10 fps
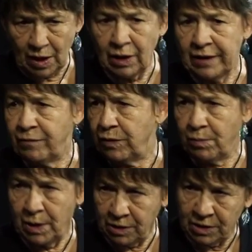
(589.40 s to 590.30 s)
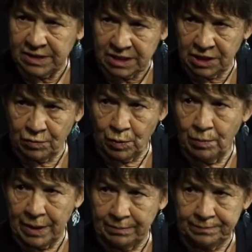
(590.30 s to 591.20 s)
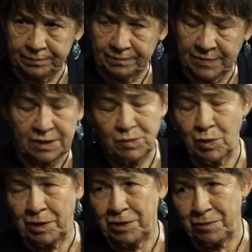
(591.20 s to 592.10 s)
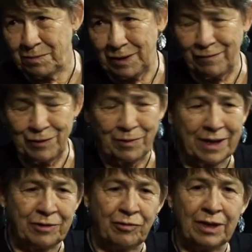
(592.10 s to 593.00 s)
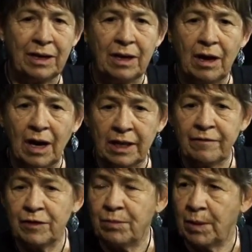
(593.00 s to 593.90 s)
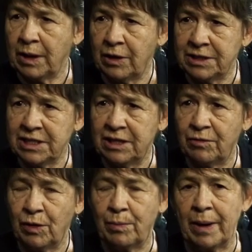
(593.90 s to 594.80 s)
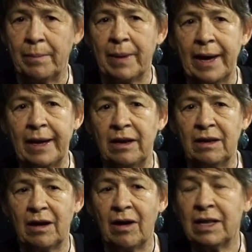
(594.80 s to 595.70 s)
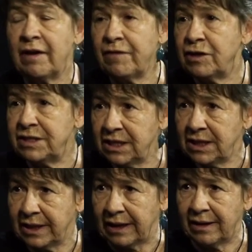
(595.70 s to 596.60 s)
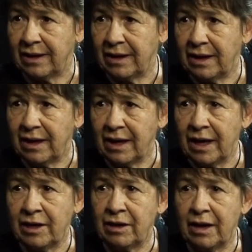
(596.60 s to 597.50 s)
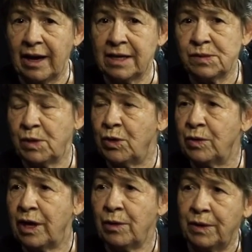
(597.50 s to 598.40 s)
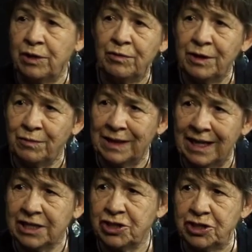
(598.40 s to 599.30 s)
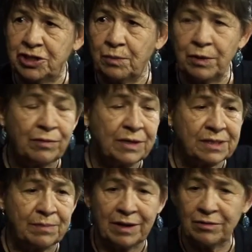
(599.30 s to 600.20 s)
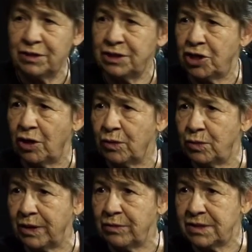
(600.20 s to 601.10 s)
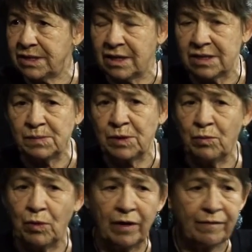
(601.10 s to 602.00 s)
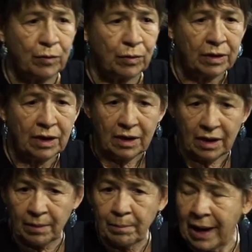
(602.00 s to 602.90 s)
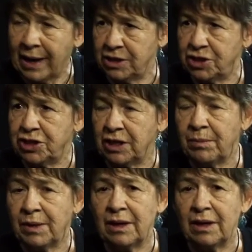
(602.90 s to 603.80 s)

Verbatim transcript: I live with my 90 year old mum. That's why I know I'm living to 100. I live with my 90 year old mum and I love her dearly. And as we all know, when you're in a relationship, whether it's a mother and child, or whether it's a husband and wife, or a, a partnership,